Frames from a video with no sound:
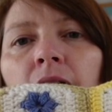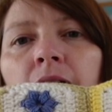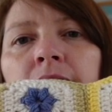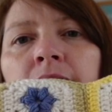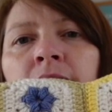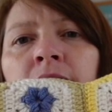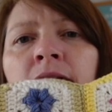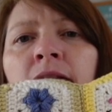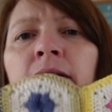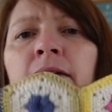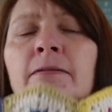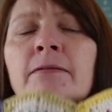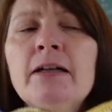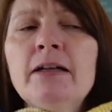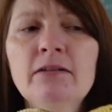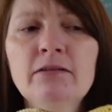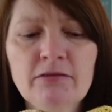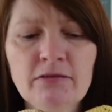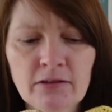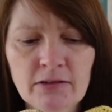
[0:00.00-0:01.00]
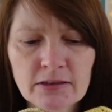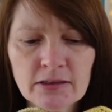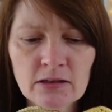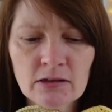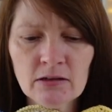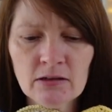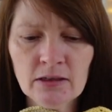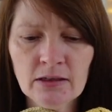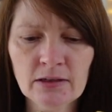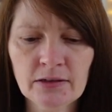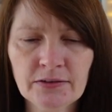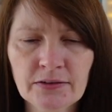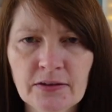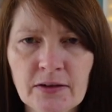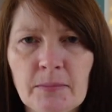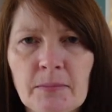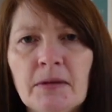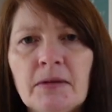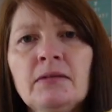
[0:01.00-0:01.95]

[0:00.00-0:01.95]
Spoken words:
I don't know how far I'd got last time.